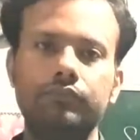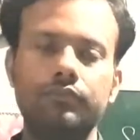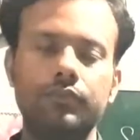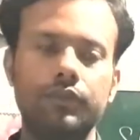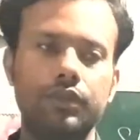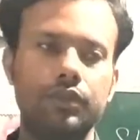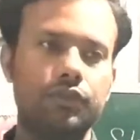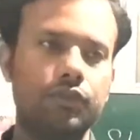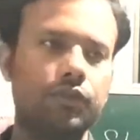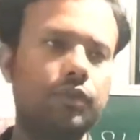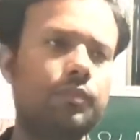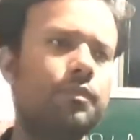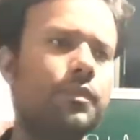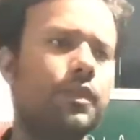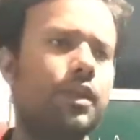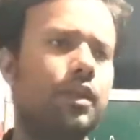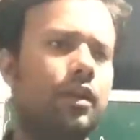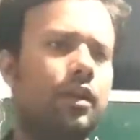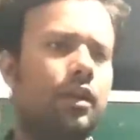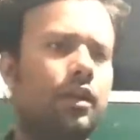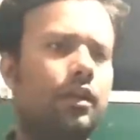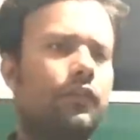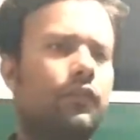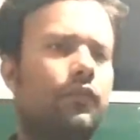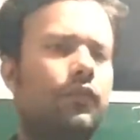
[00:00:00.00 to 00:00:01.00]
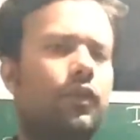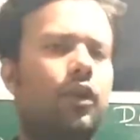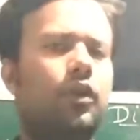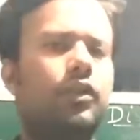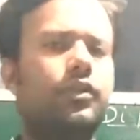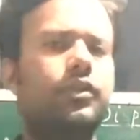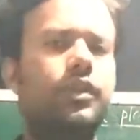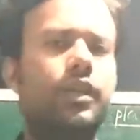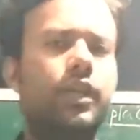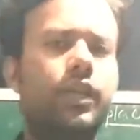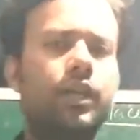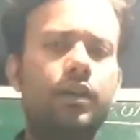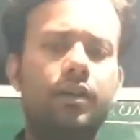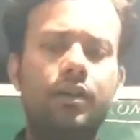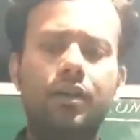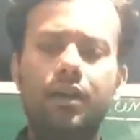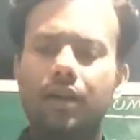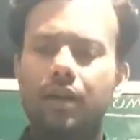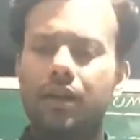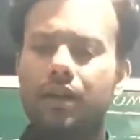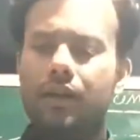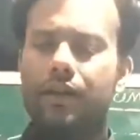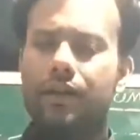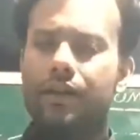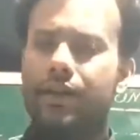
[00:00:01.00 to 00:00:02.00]
So velocity,
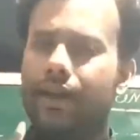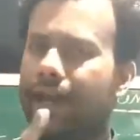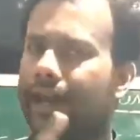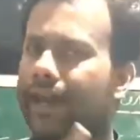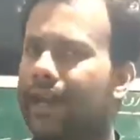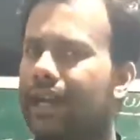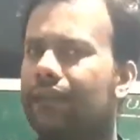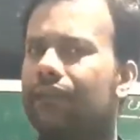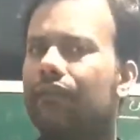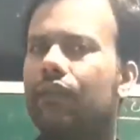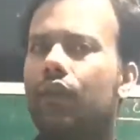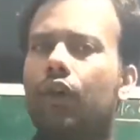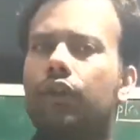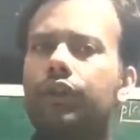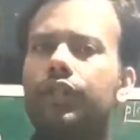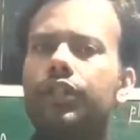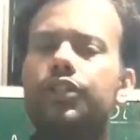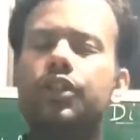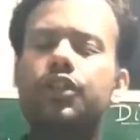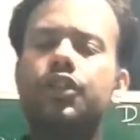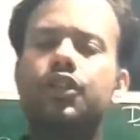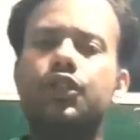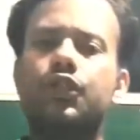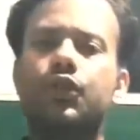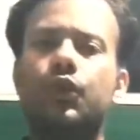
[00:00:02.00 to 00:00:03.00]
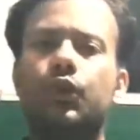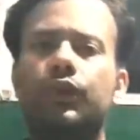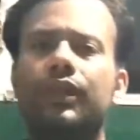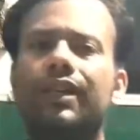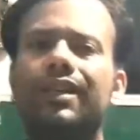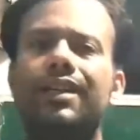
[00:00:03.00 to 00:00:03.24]
negative velocity just show the